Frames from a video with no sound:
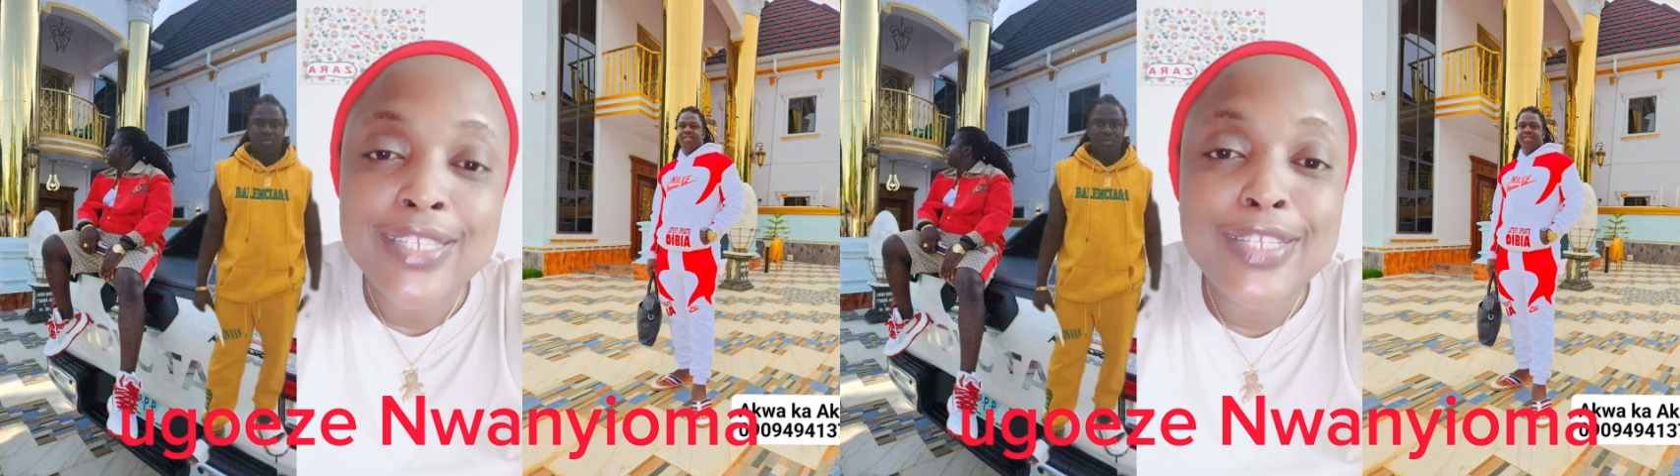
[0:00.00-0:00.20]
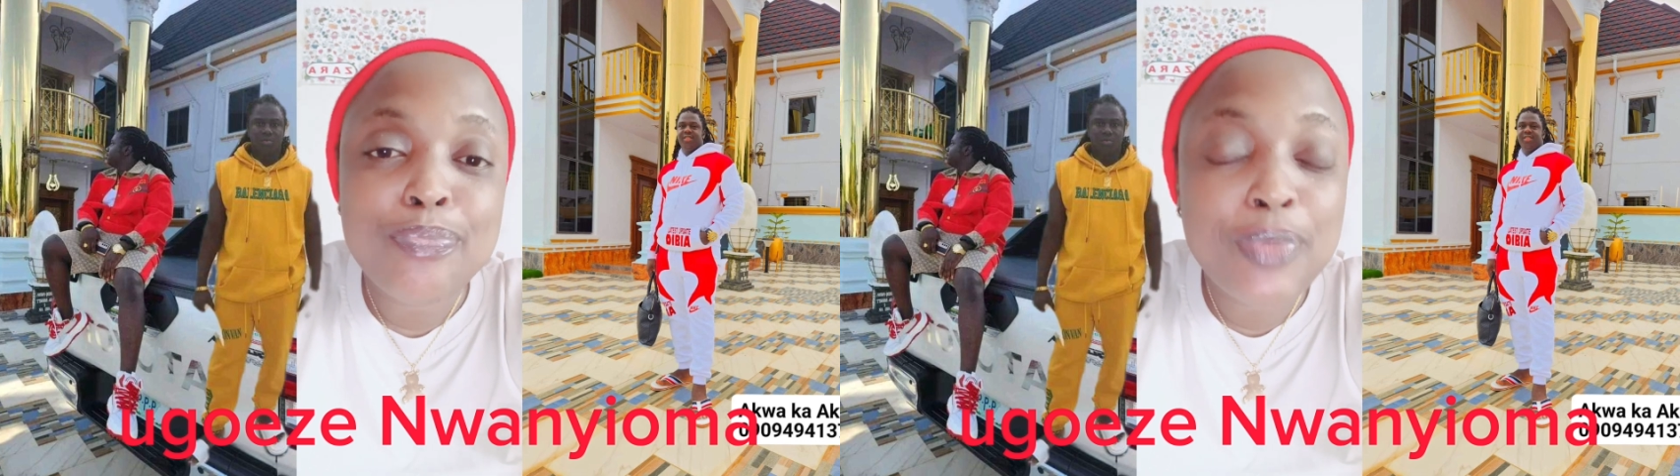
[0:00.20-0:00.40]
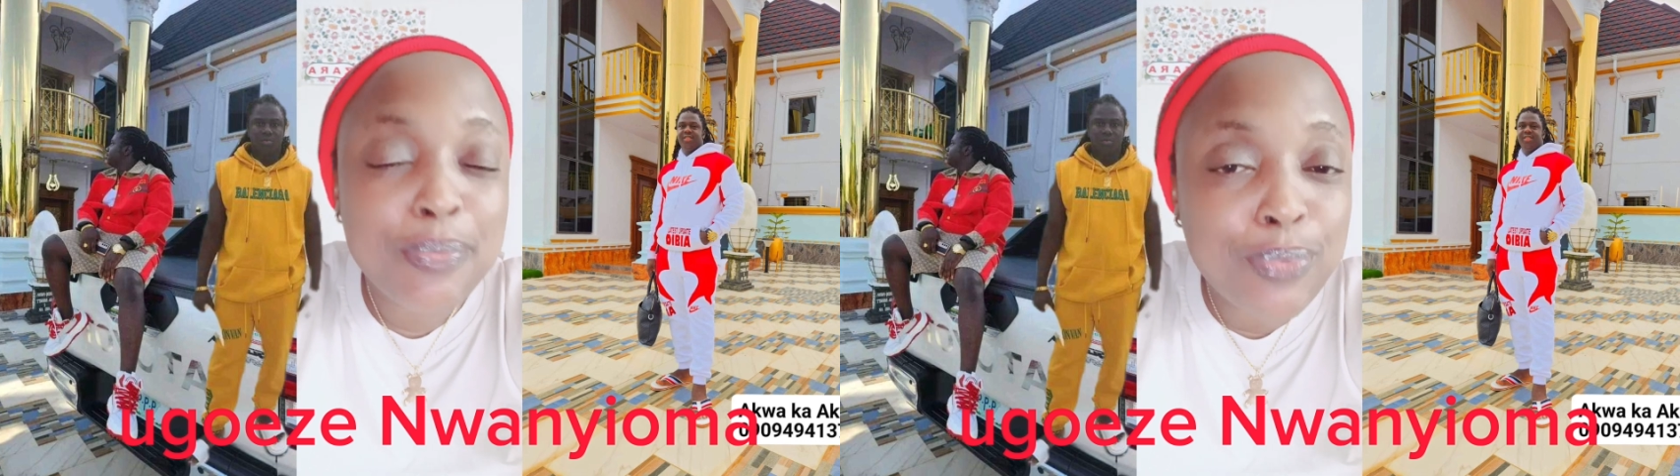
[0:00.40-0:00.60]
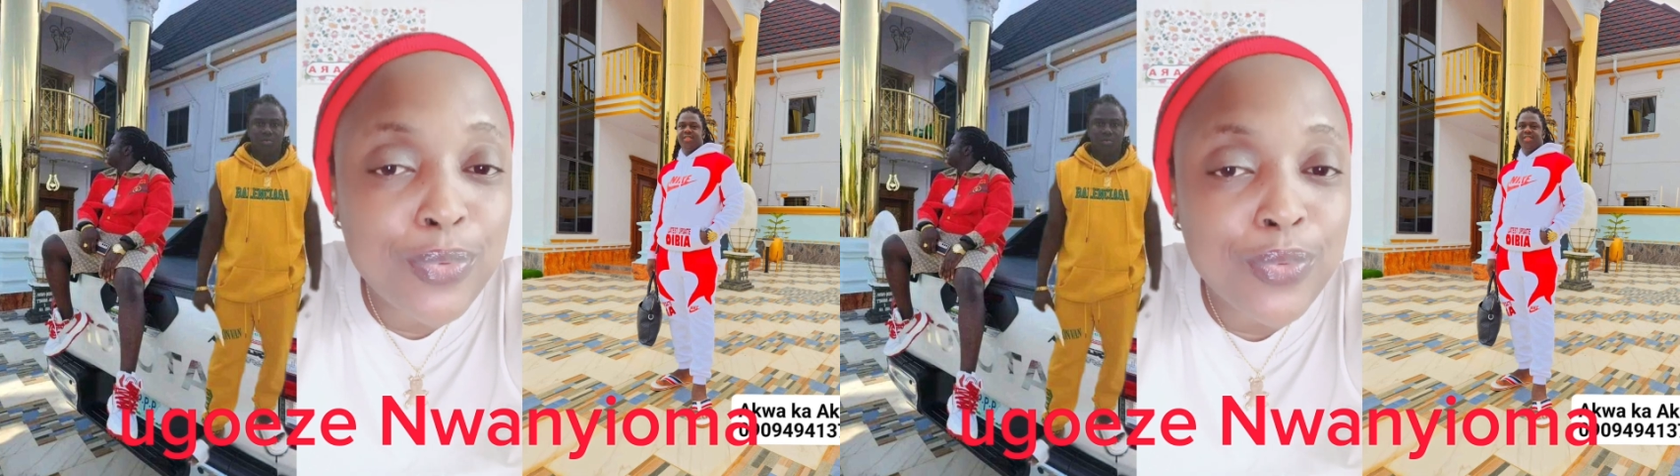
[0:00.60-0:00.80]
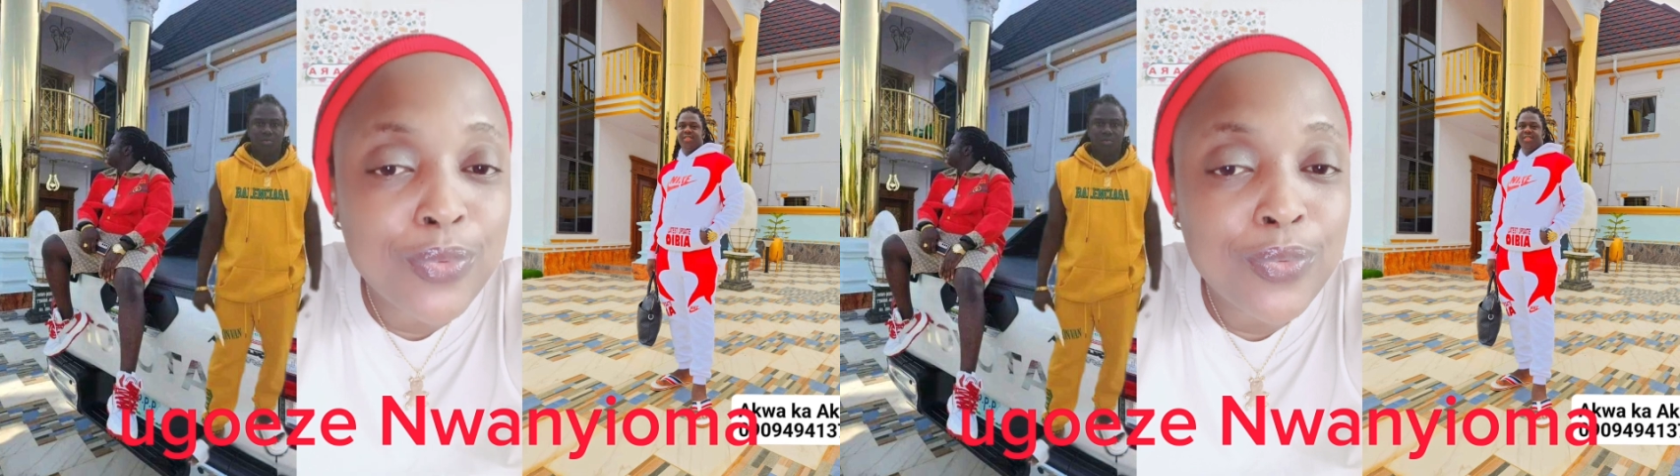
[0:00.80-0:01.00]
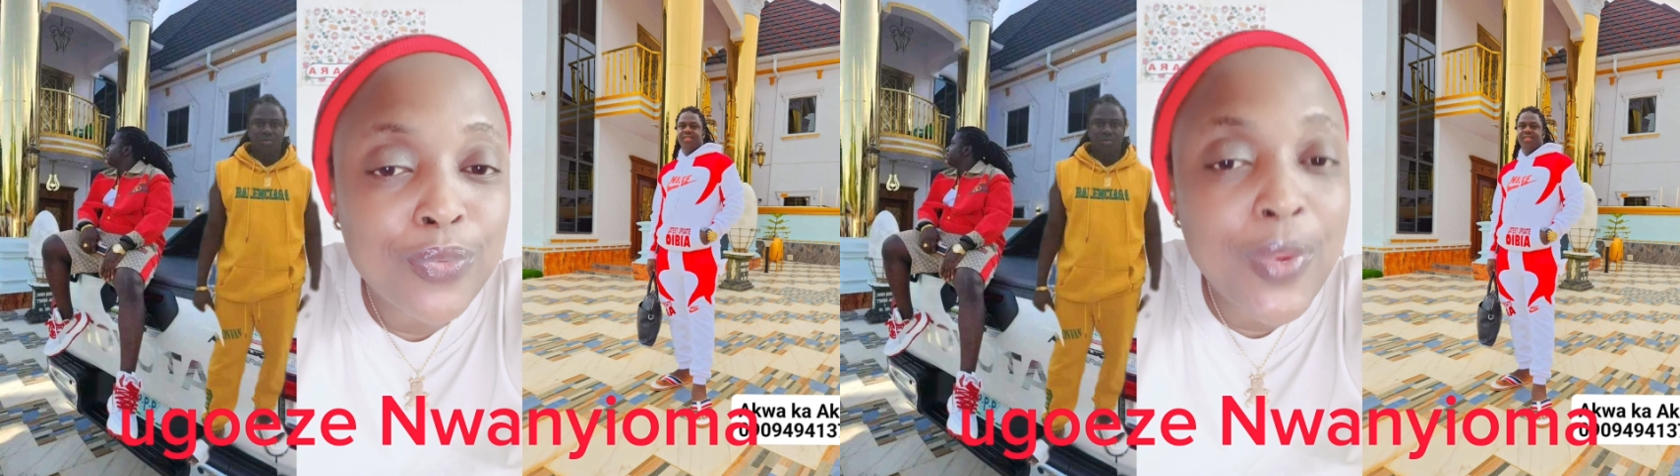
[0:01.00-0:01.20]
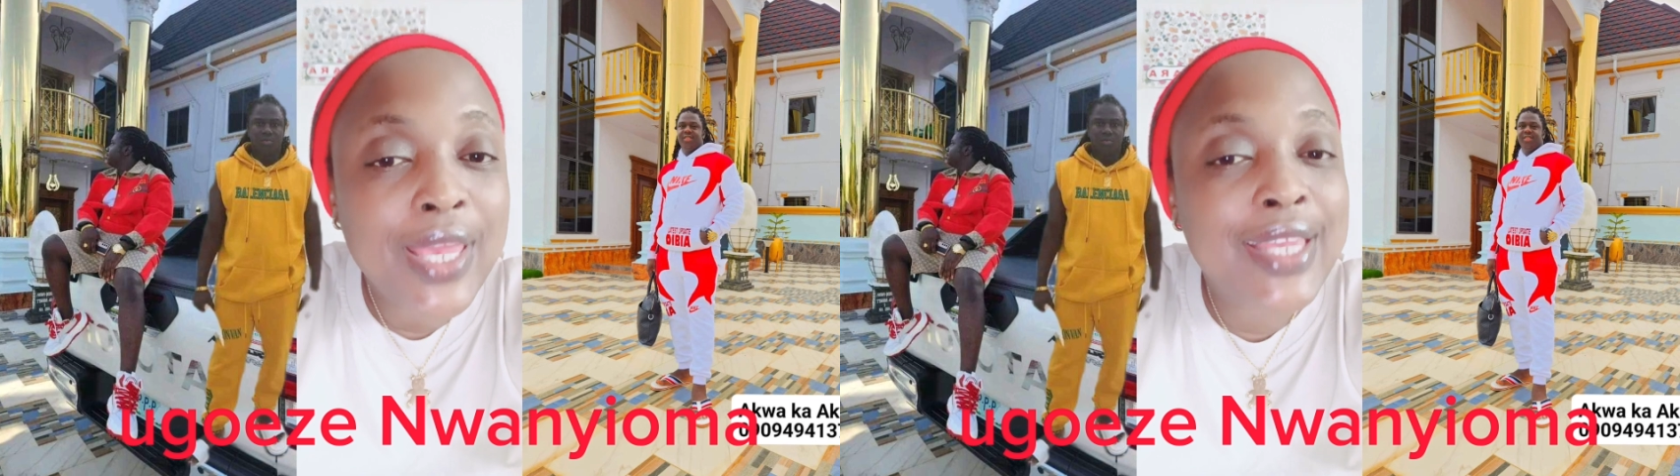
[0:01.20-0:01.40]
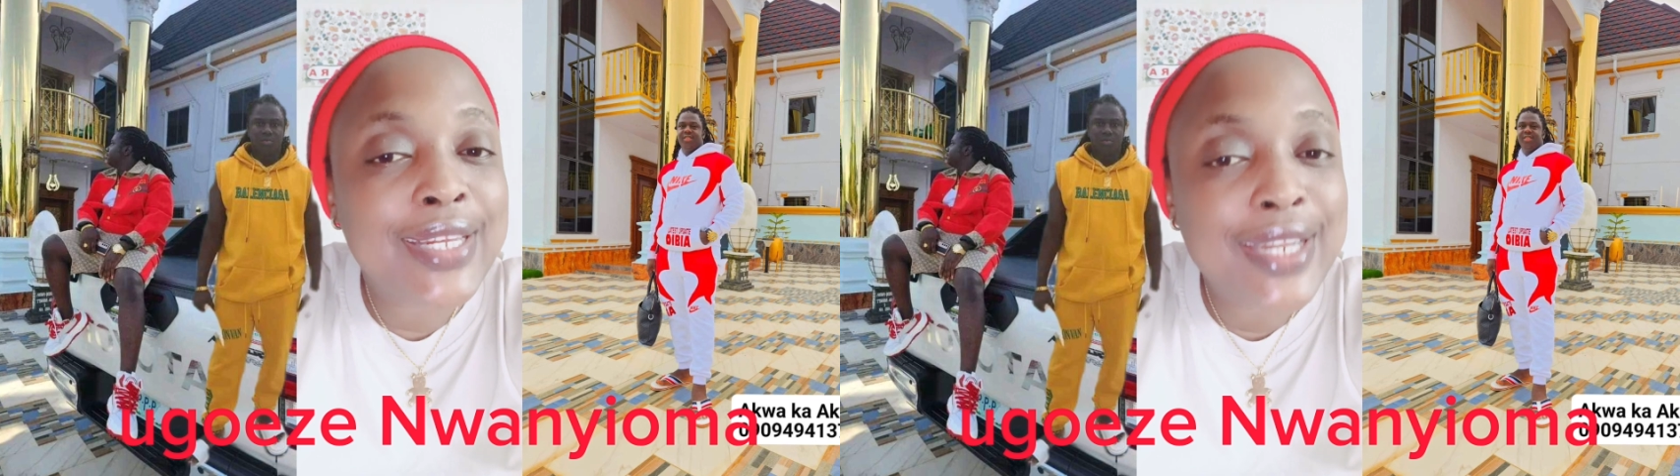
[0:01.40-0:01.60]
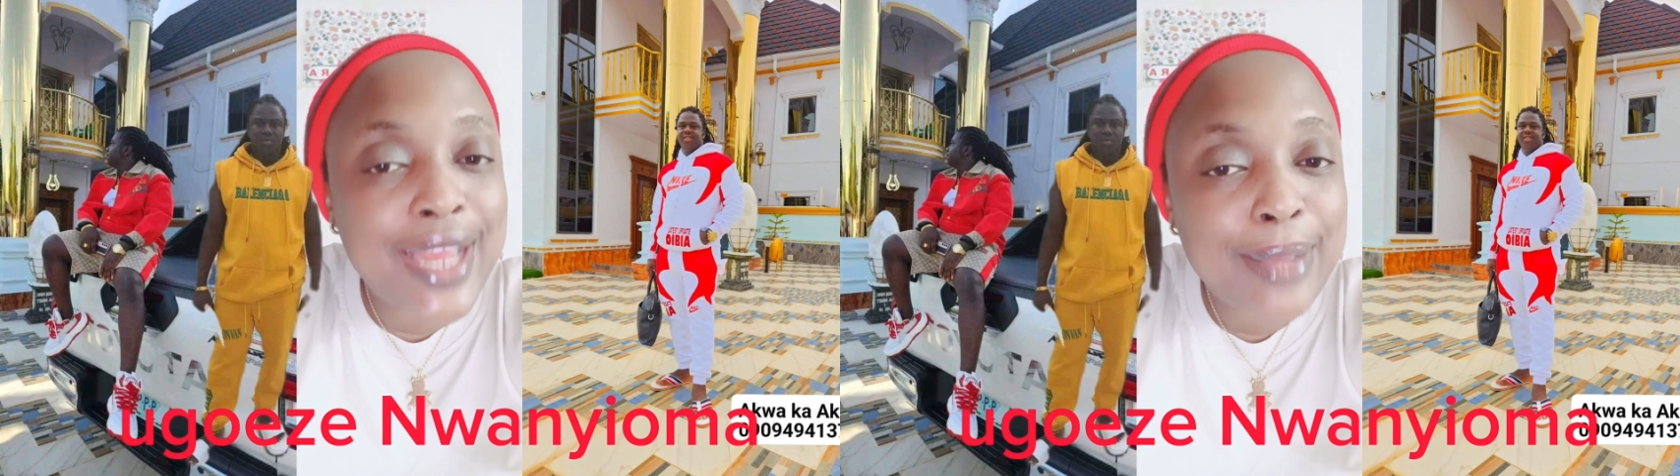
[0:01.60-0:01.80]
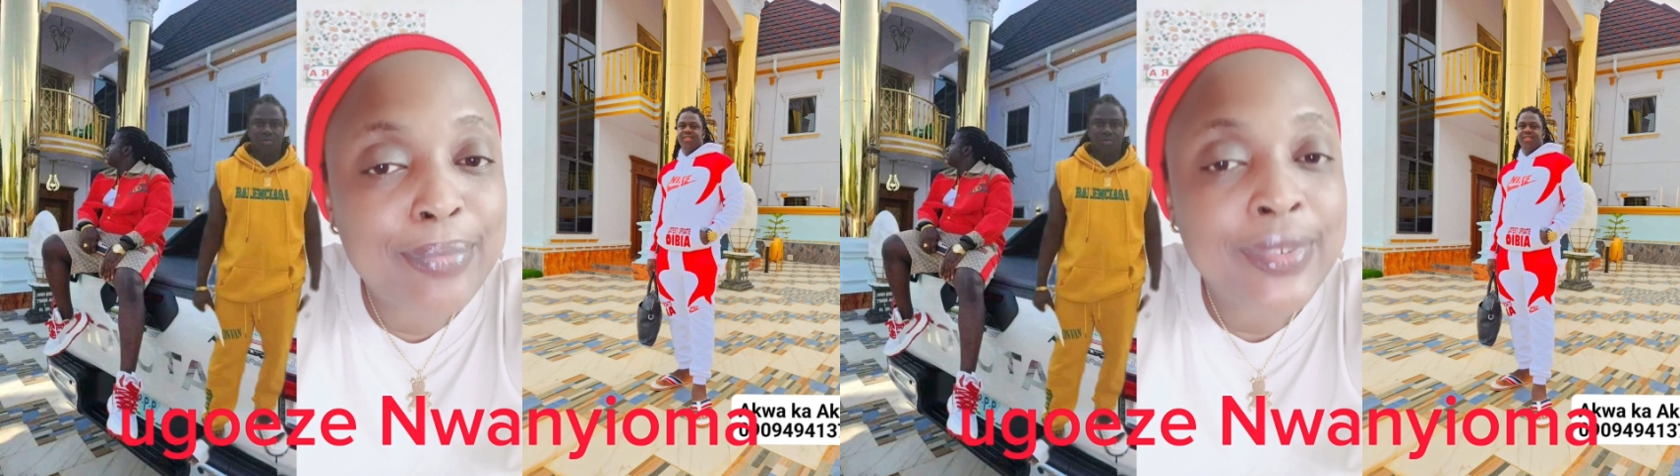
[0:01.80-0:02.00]
the people we
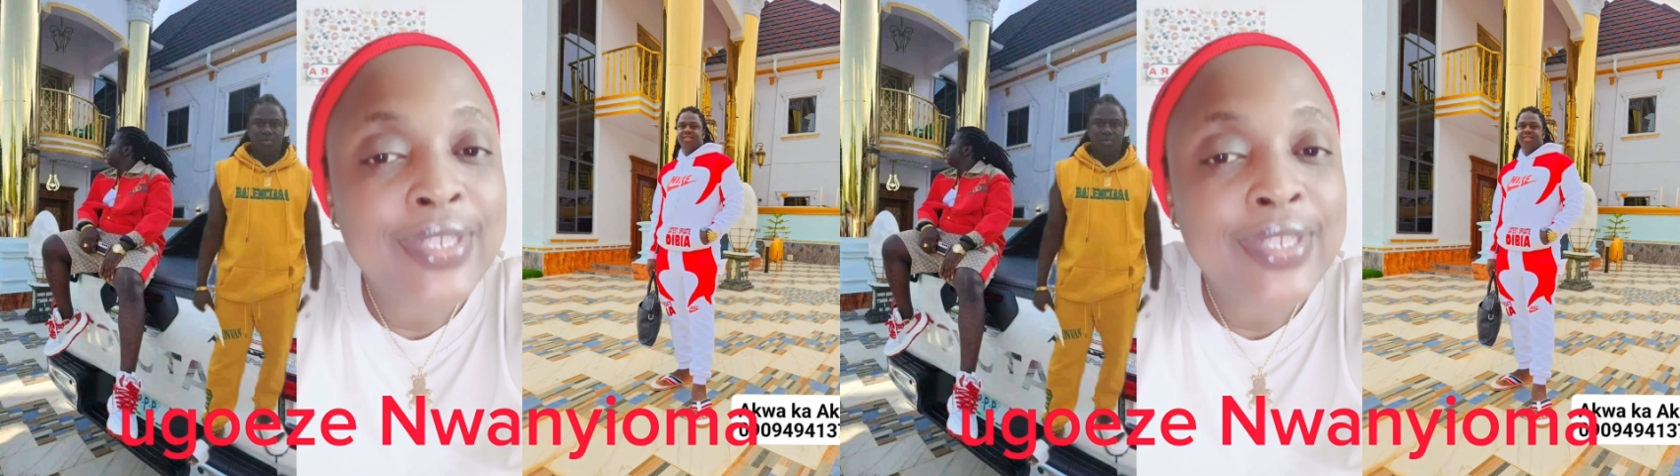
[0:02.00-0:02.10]
kidnap